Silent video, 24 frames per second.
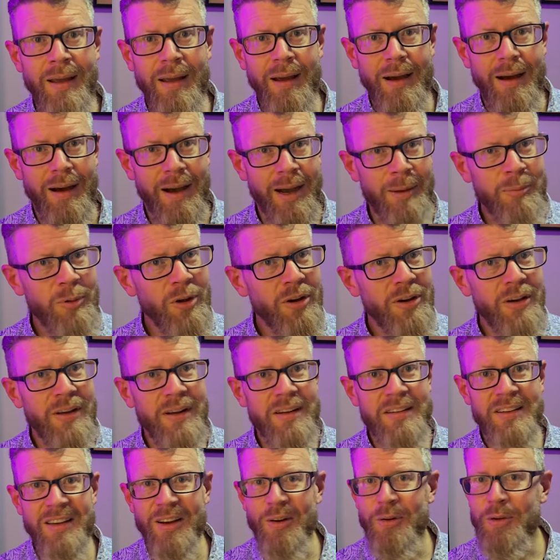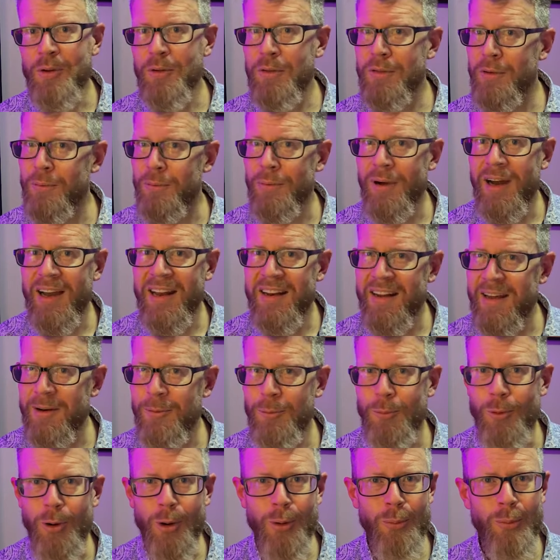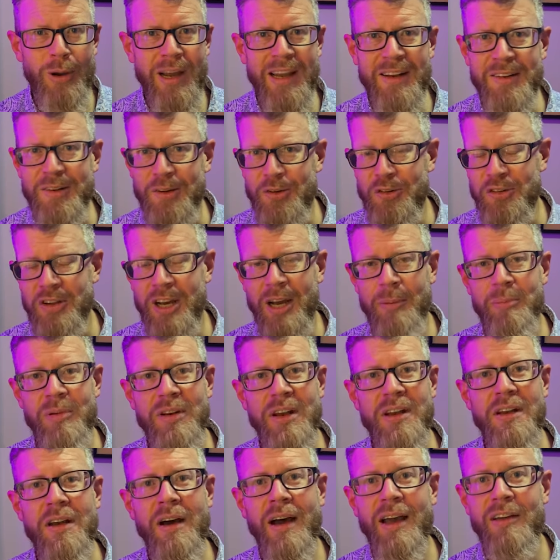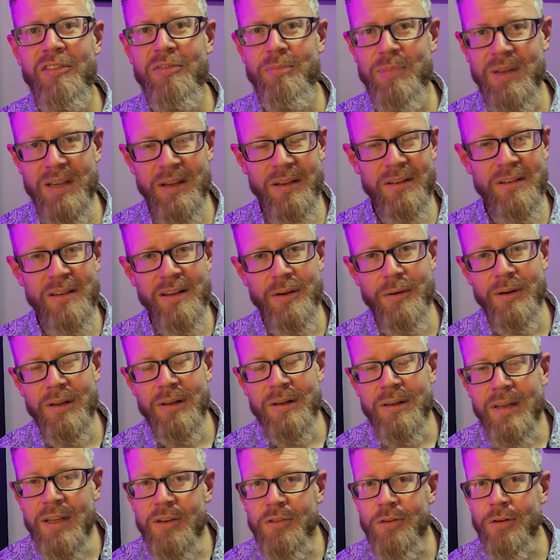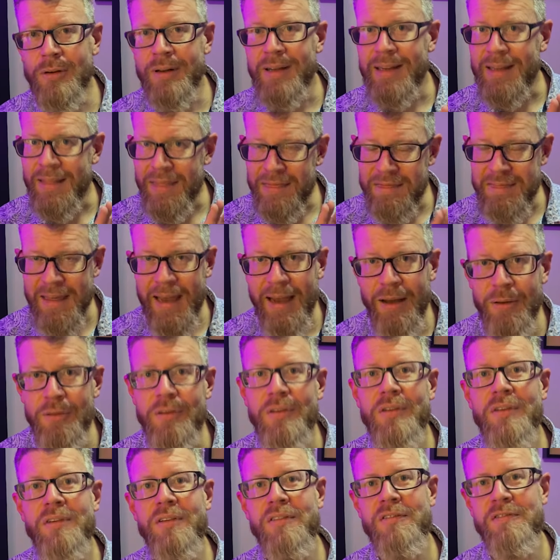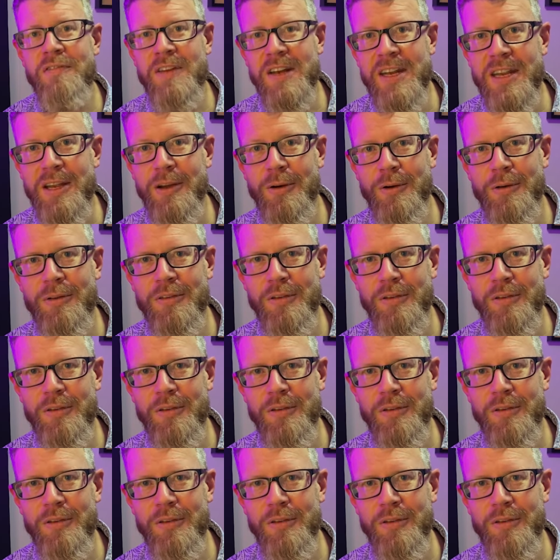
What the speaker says: I'm not going to tell you the right and wrong way to sharpen a knife because there are literally thousands of videos